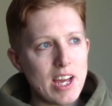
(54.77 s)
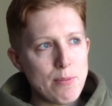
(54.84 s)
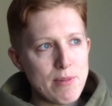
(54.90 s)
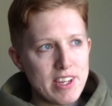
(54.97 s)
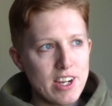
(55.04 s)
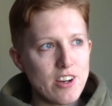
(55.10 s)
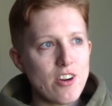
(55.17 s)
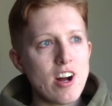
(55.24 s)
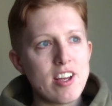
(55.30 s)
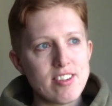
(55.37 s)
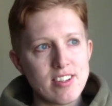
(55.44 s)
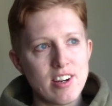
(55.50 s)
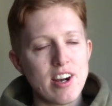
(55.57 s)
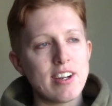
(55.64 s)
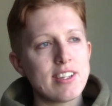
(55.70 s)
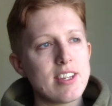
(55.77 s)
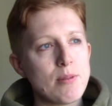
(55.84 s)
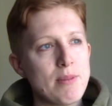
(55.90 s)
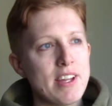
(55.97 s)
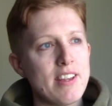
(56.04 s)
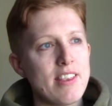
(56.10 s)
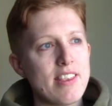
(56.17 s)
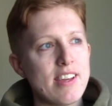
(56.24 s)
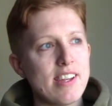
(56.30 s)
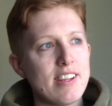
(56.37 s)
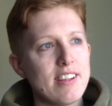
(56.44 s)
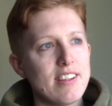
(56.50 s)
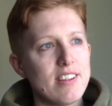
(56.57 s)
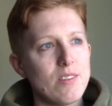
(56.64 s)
coming across an argument that